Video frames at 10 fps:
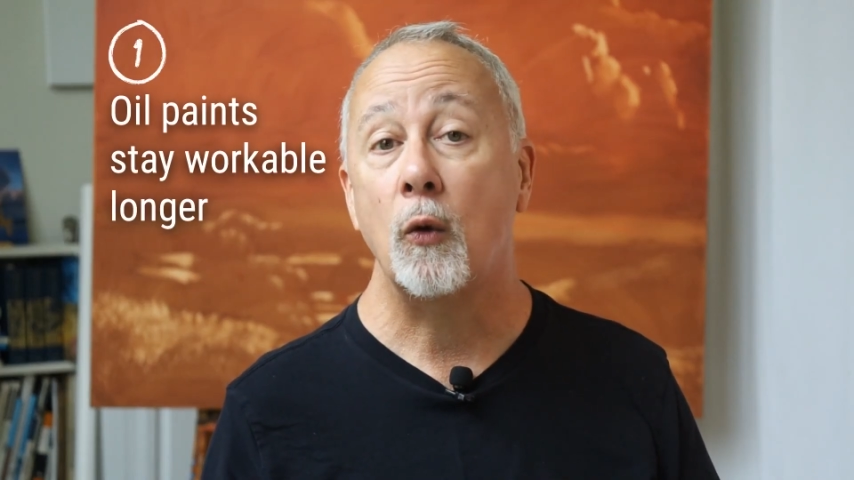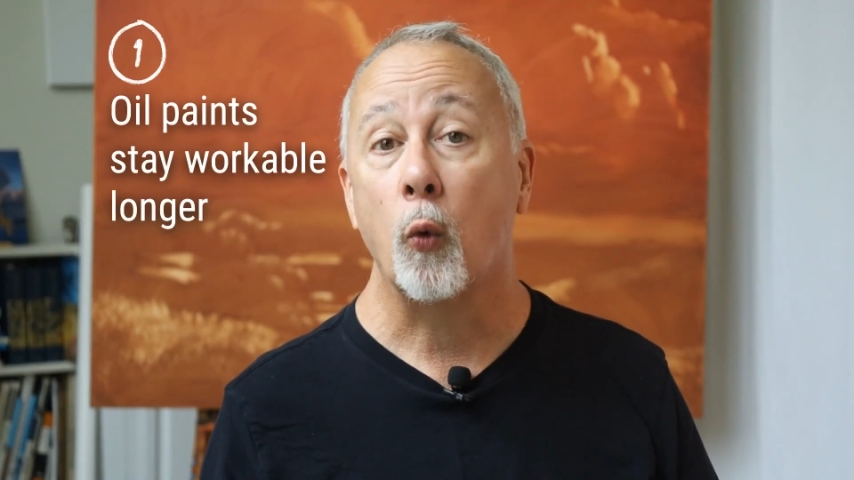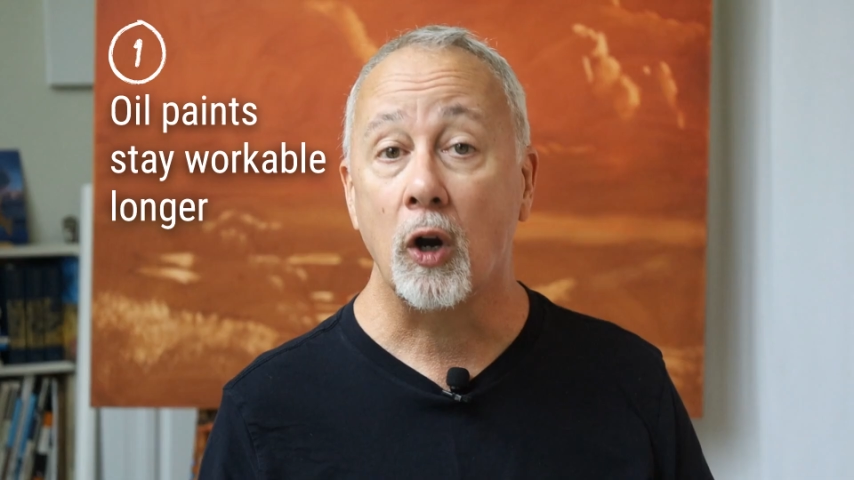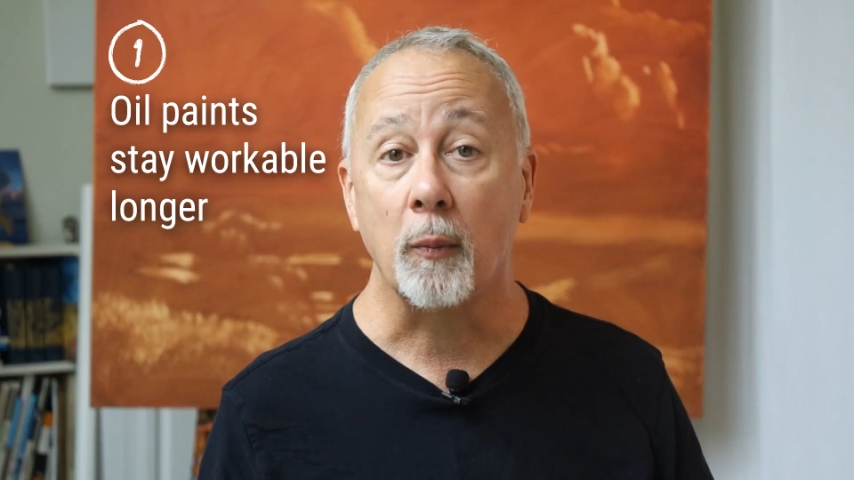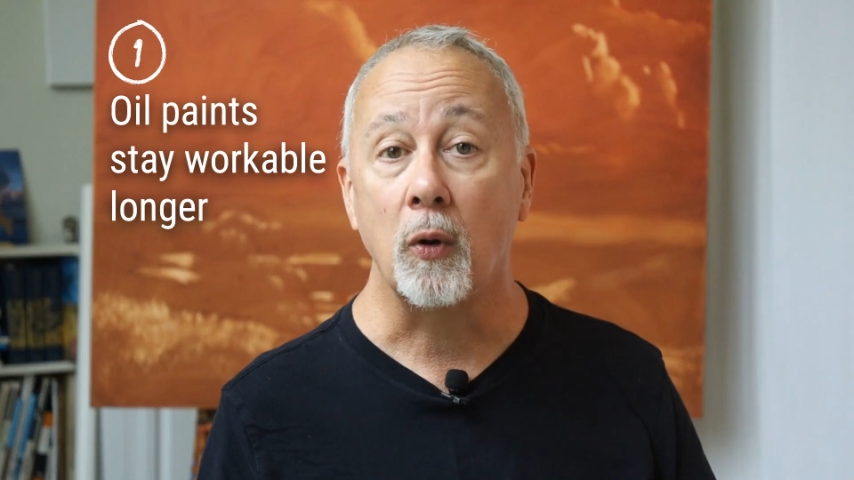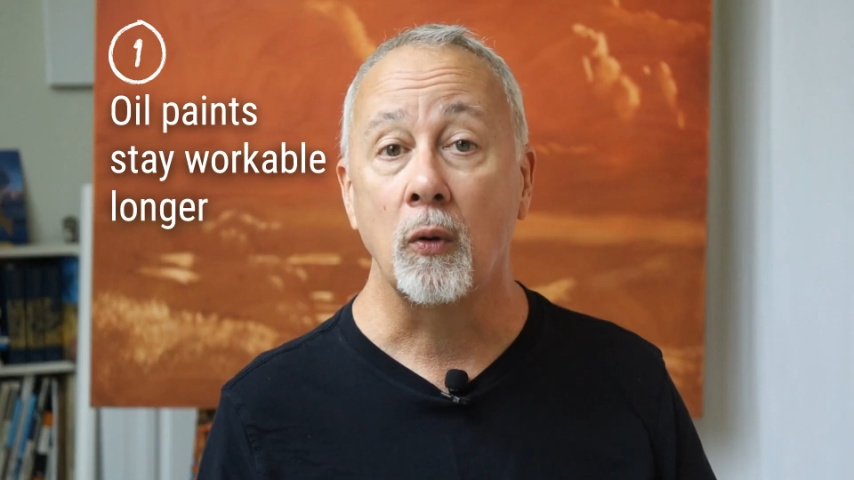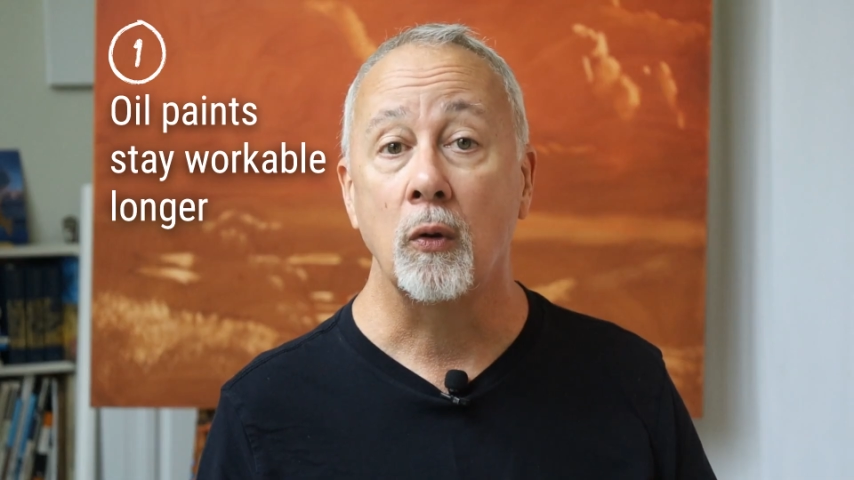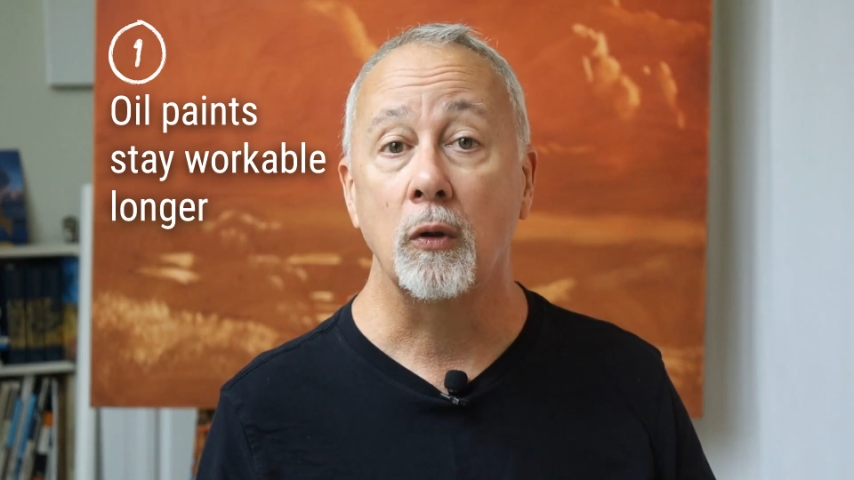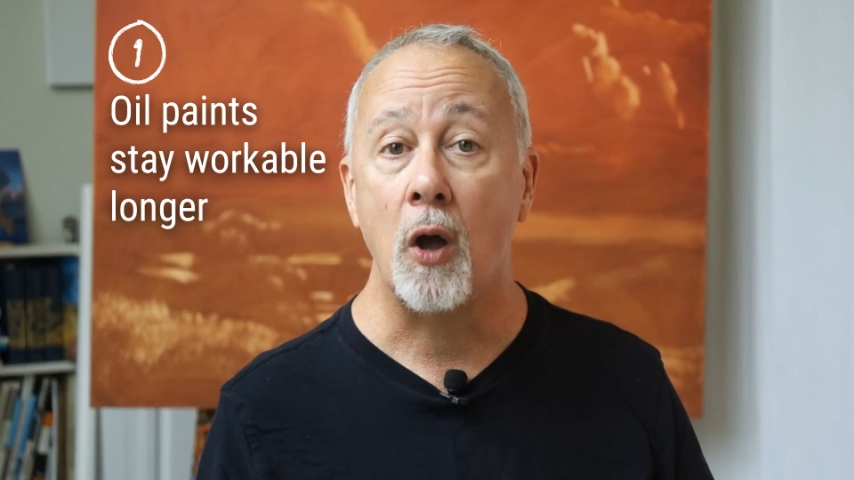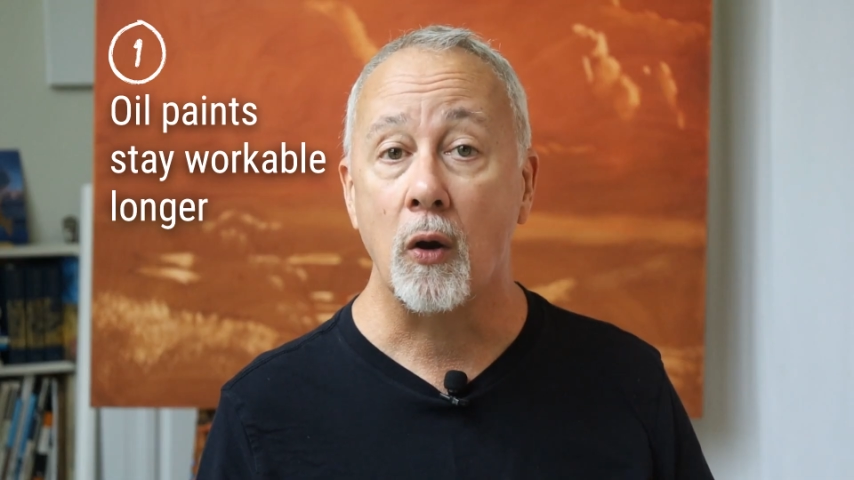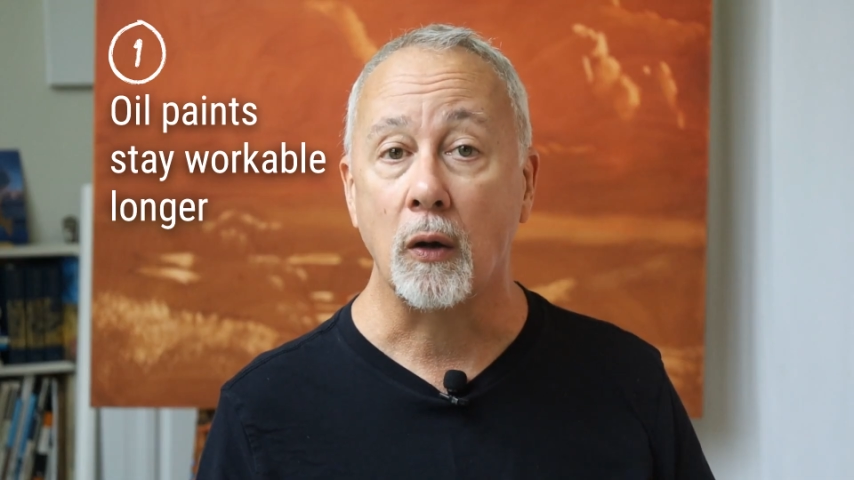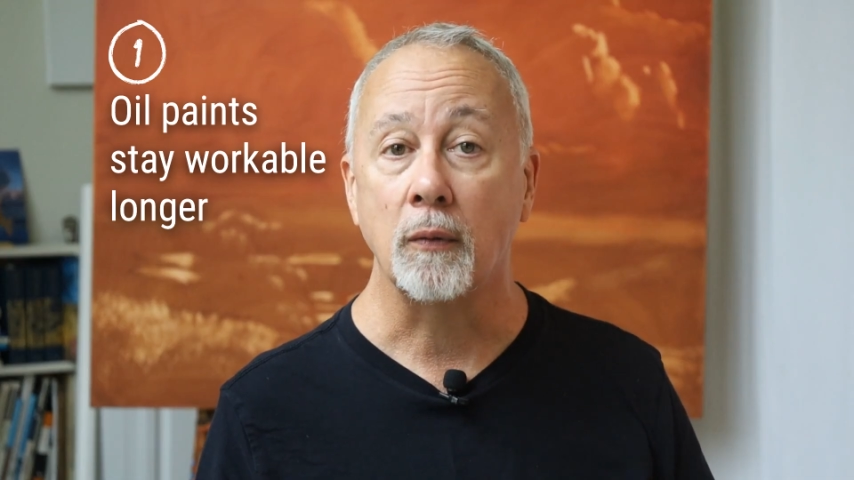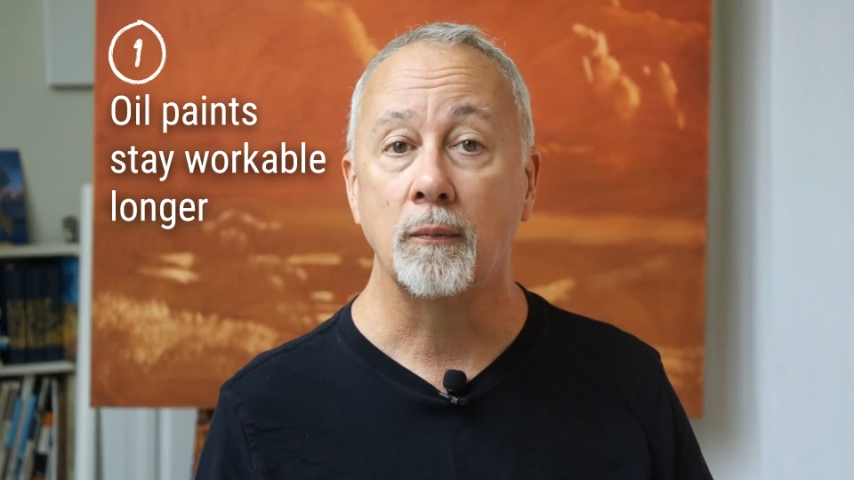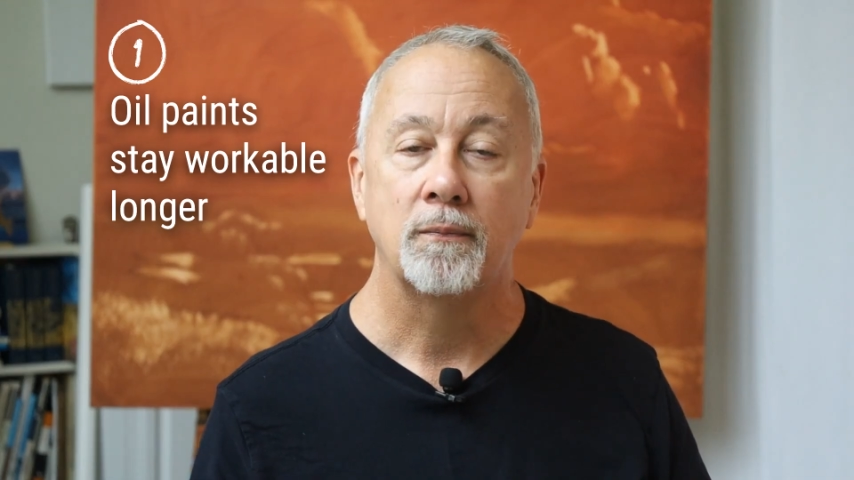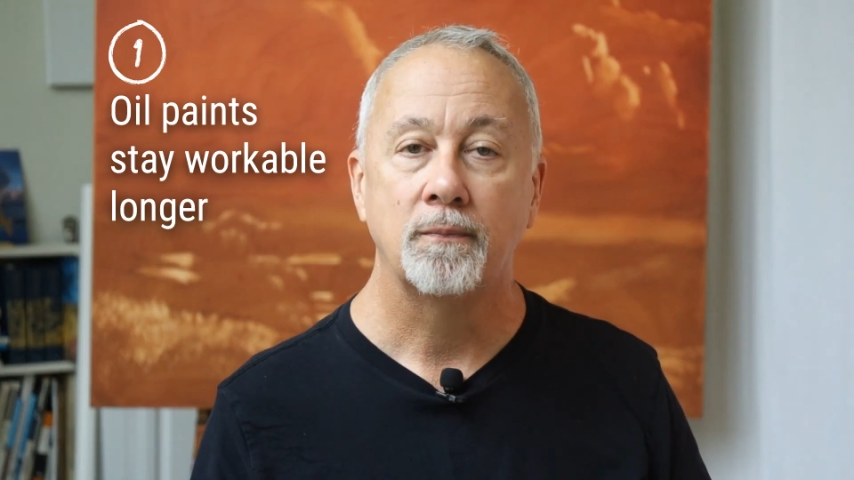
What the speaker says: workable longer.